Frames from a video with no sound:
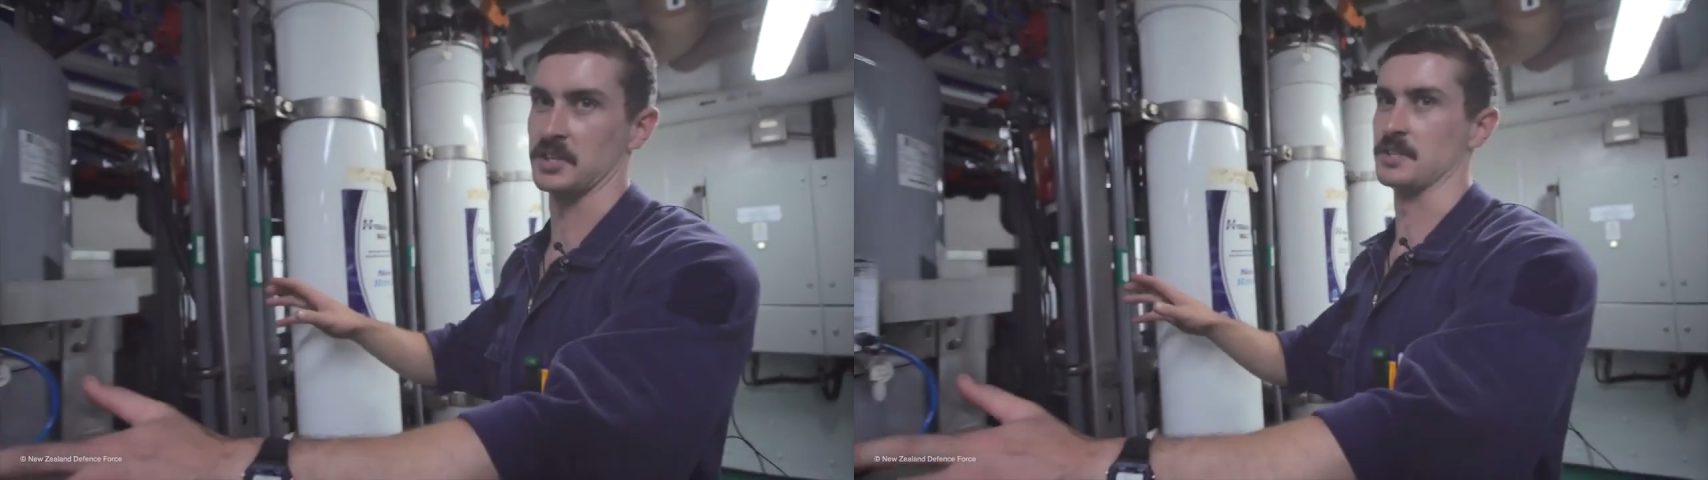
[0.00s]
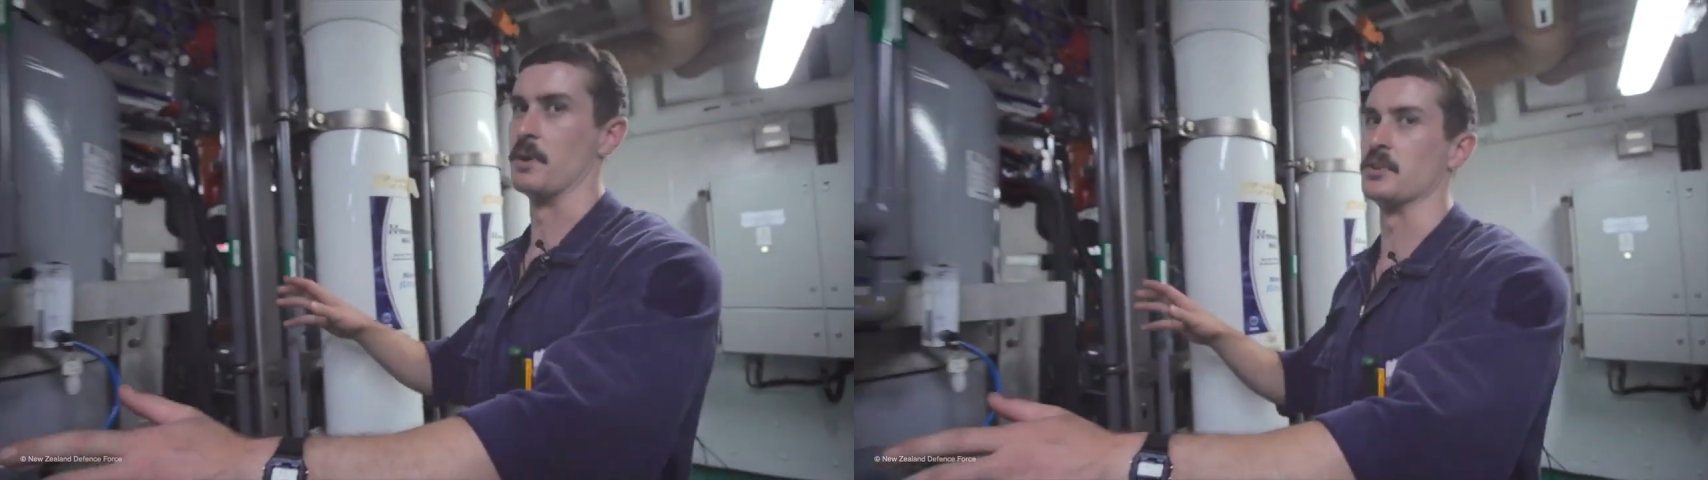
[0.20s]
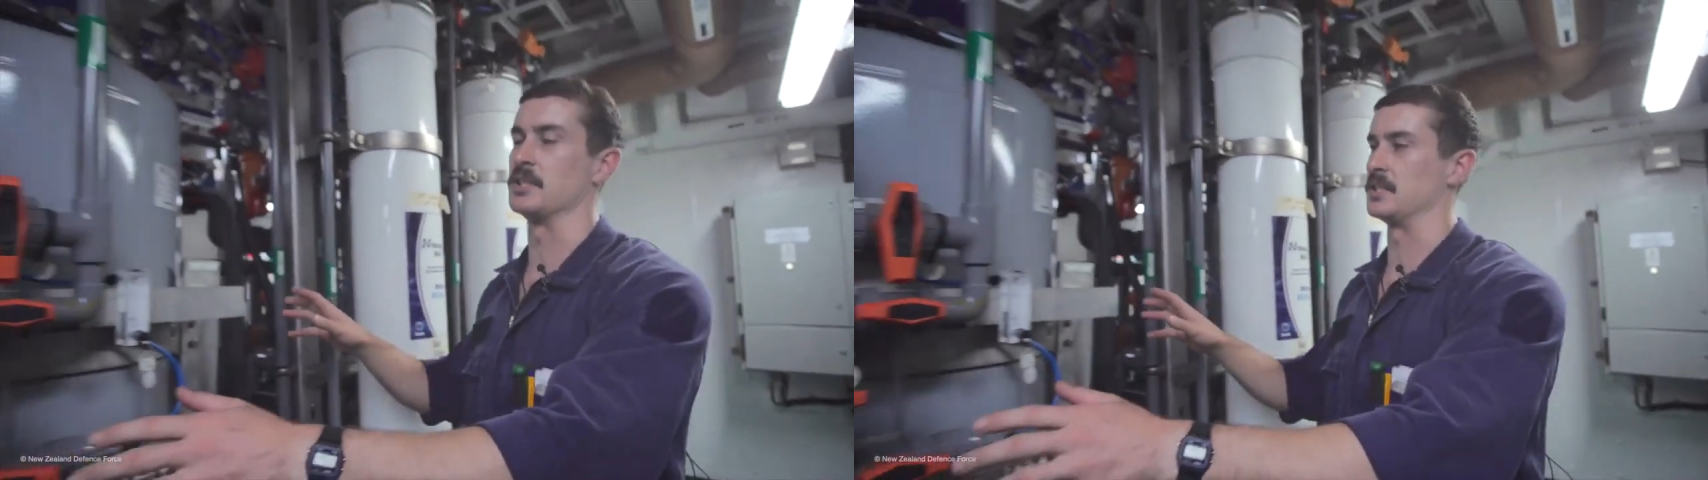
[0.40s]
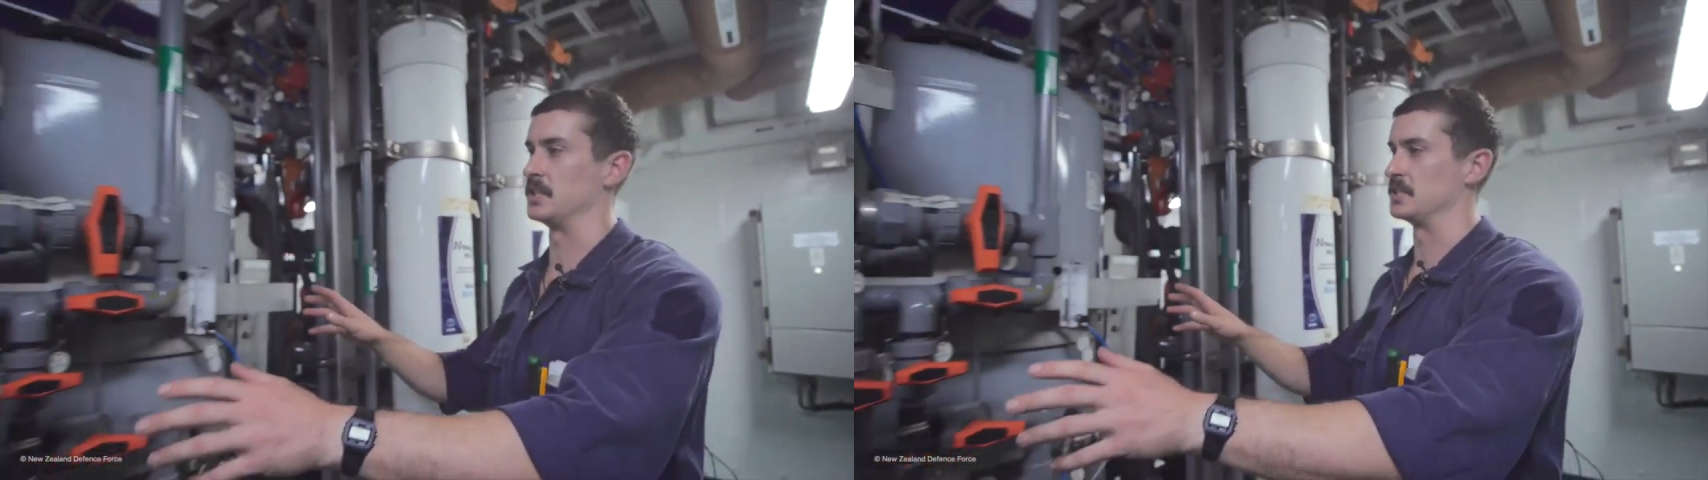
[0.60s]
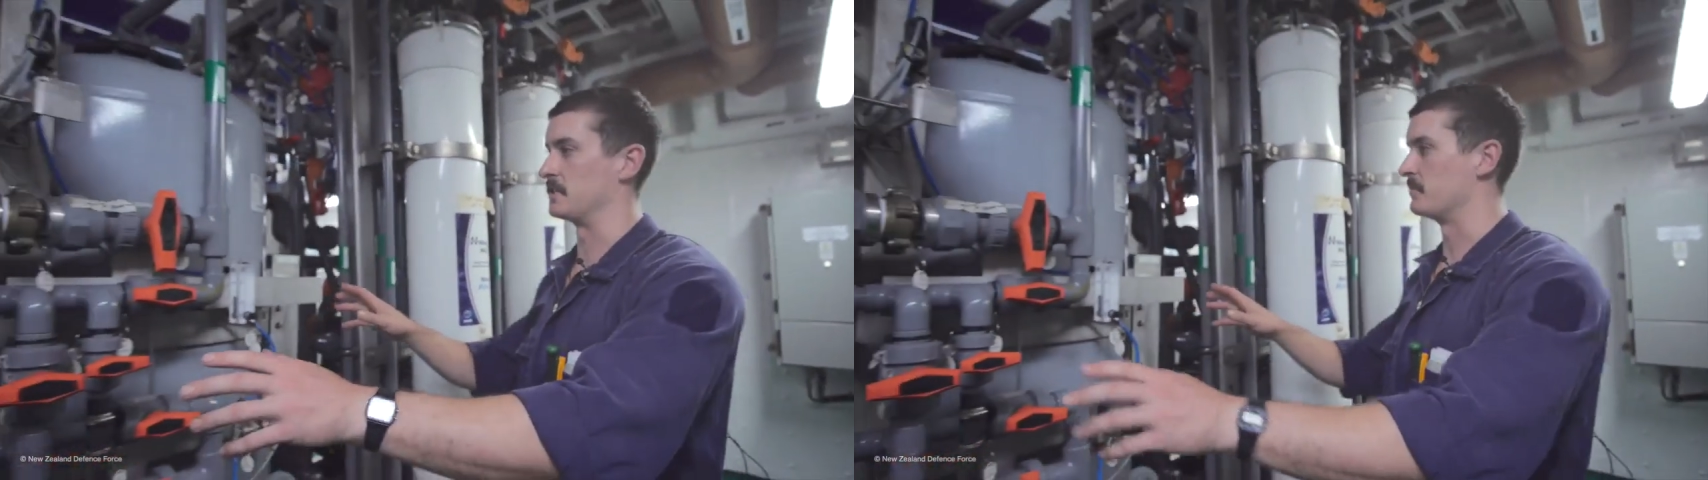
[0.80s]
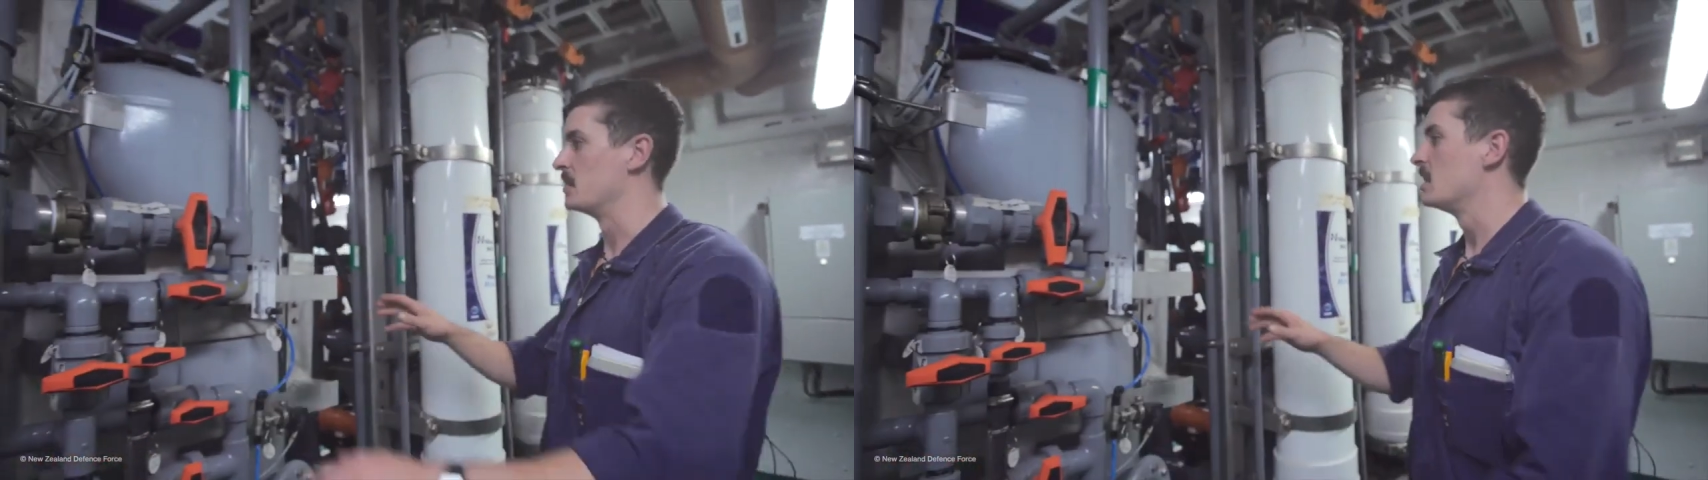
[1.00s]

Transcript: osmosis system.